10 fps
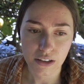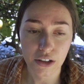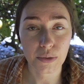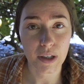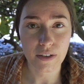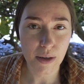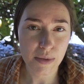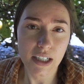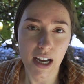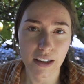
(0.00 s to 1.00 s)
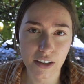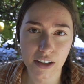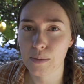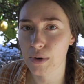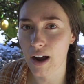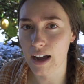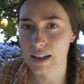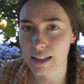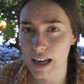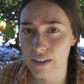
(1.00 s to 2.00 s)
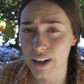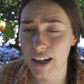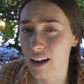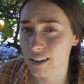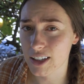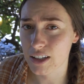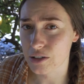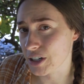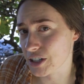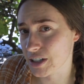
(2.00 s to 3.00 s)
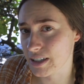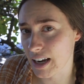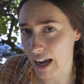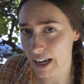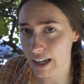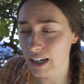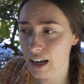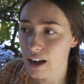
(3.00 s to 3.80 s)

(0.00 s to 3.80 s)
The three of them together comprise a very healthy, nutritious diet.